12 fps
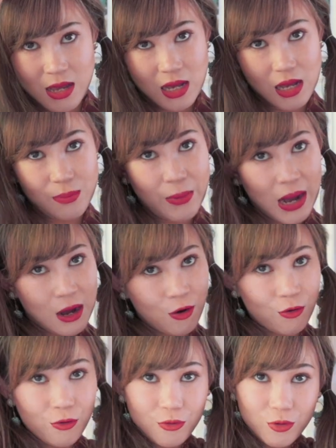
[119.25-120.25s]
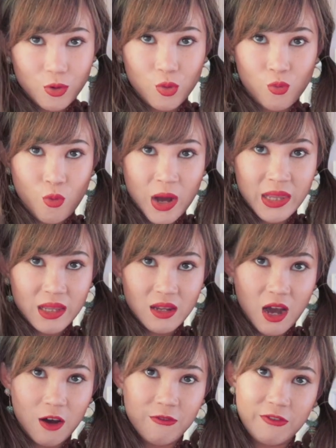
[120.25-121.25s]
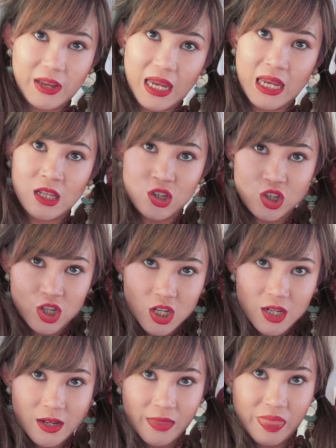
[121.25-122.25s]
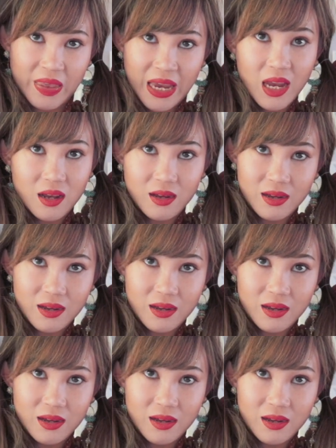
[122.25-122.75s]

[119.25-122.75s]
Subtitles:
about 1.5 inch thick,